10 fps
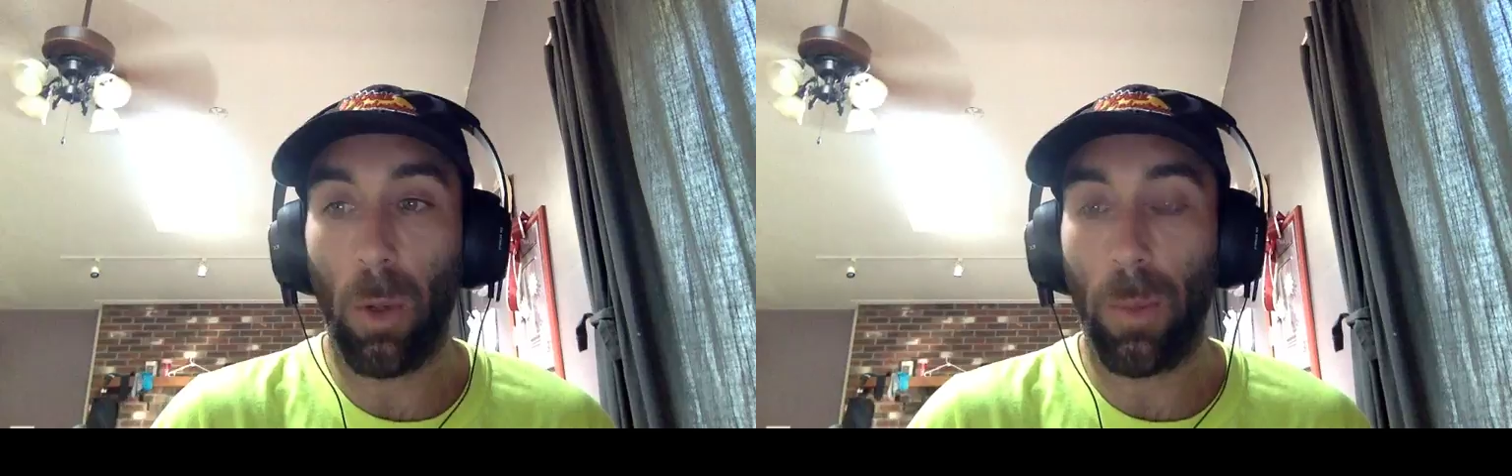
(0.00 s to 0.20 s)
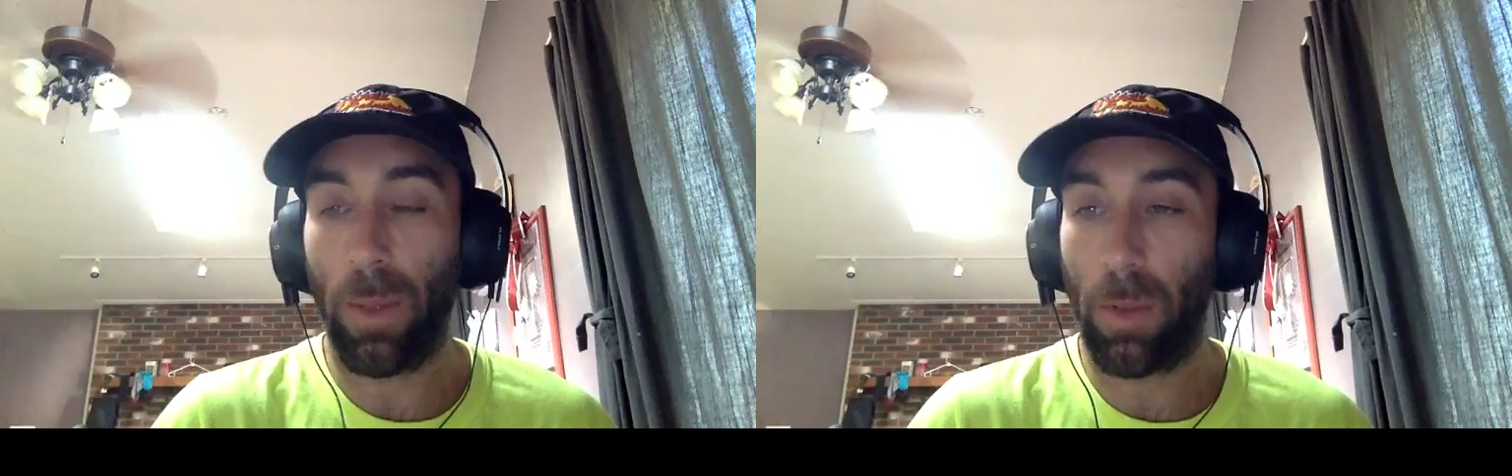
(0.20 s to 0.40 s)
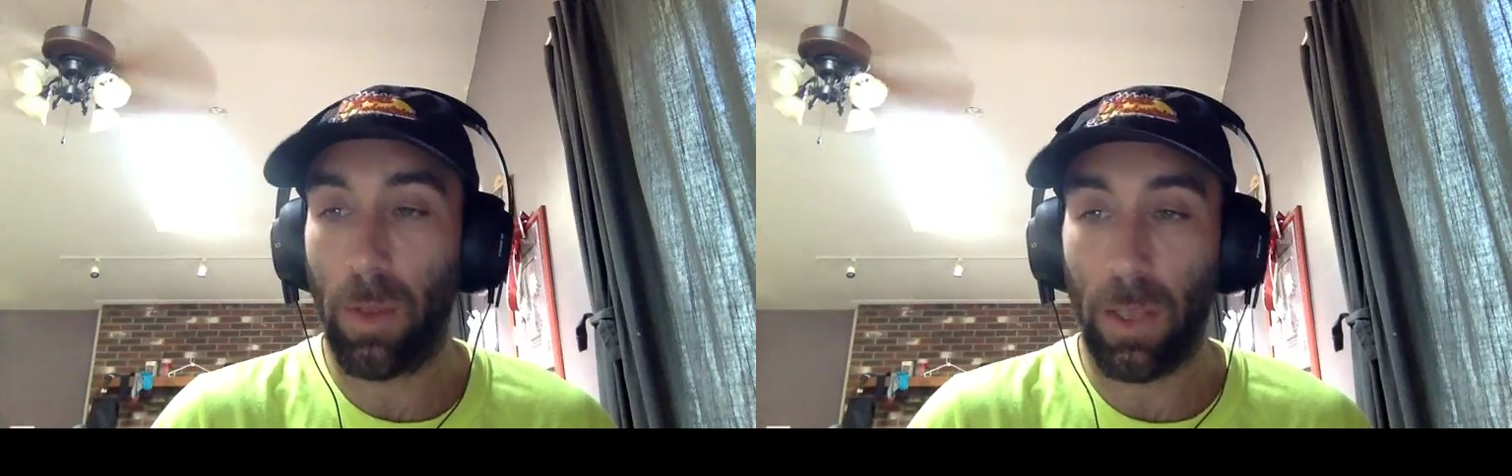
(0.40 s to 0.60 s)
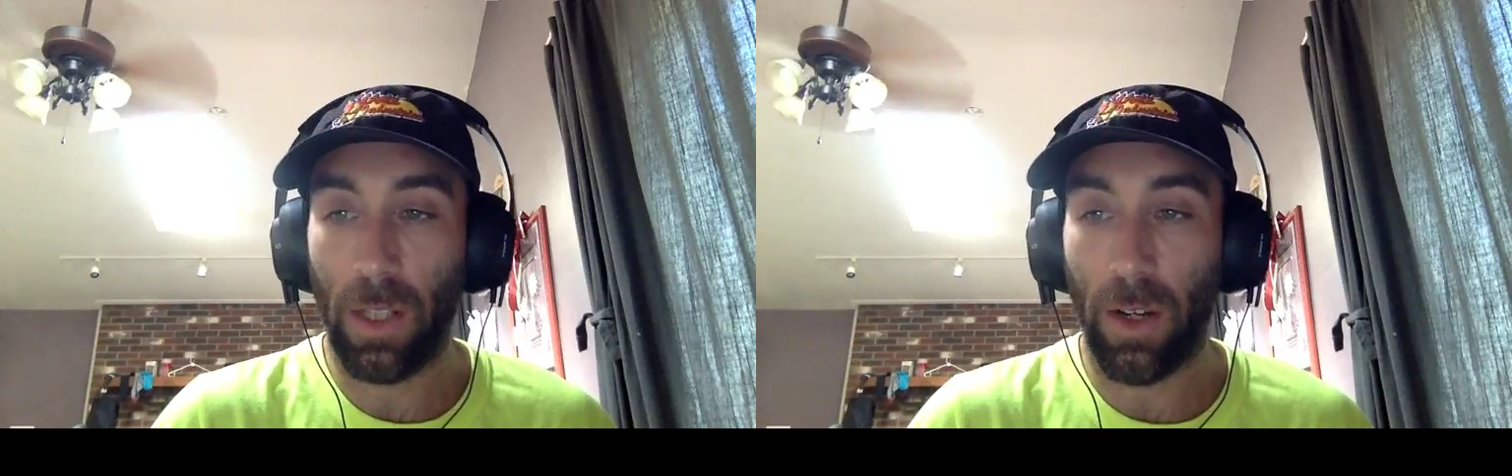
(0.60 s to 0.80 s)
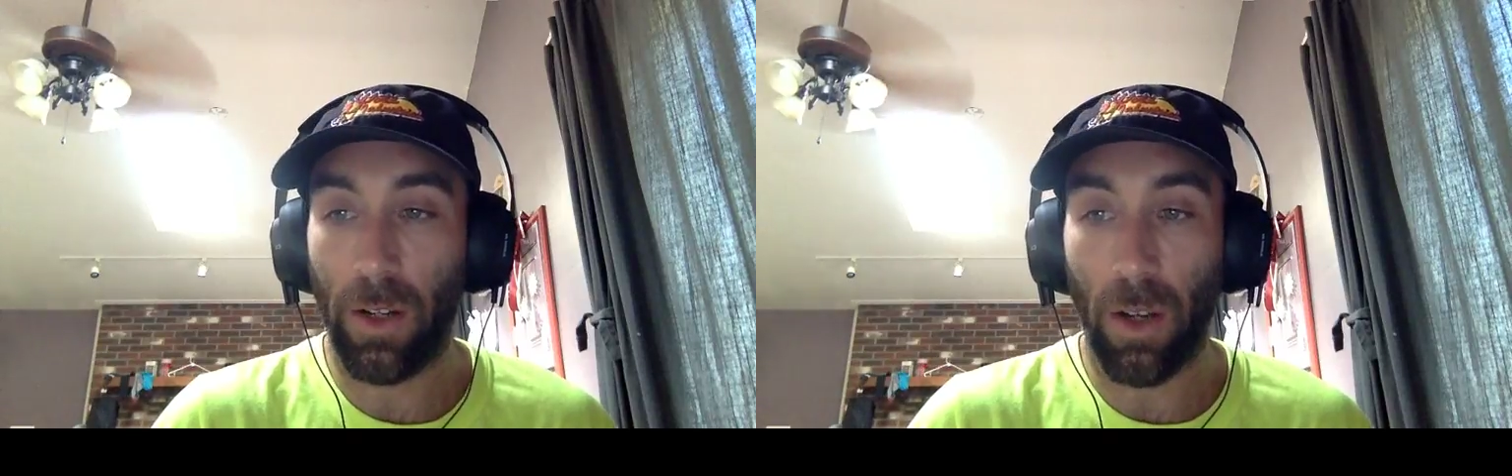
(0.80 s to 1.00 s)
more people to be
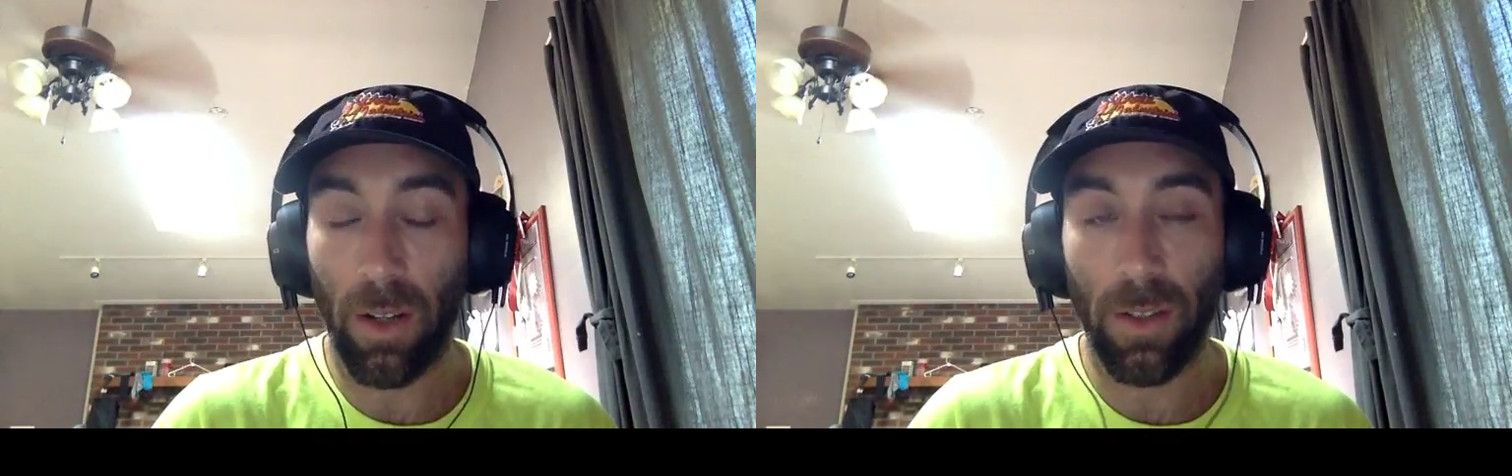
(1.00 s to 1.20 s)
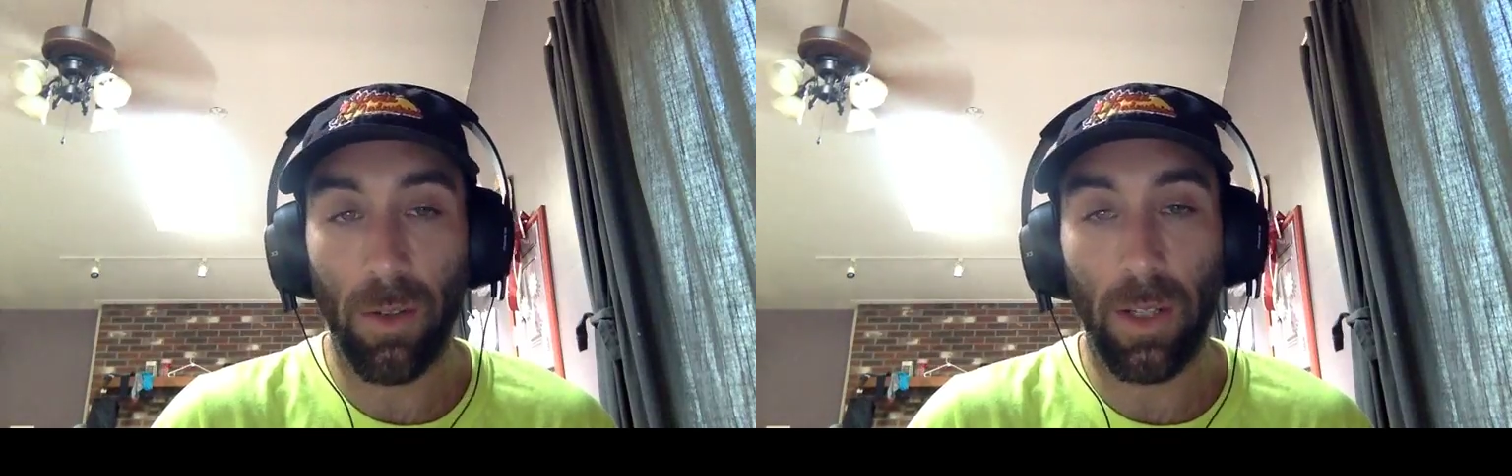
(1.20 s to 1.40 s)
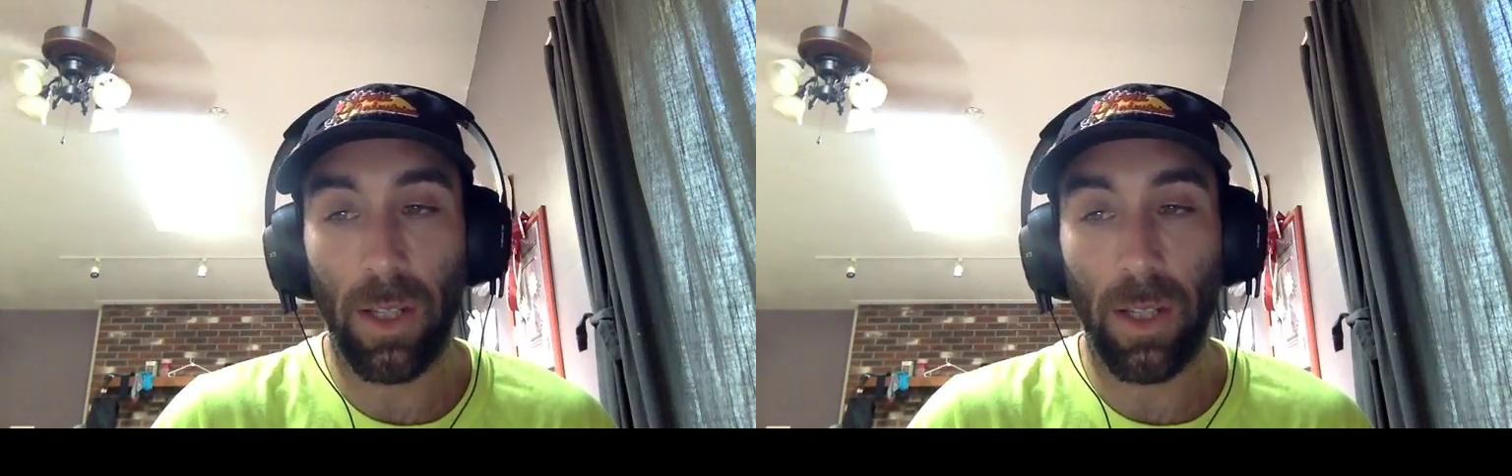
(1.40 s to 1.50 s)
turned on to it.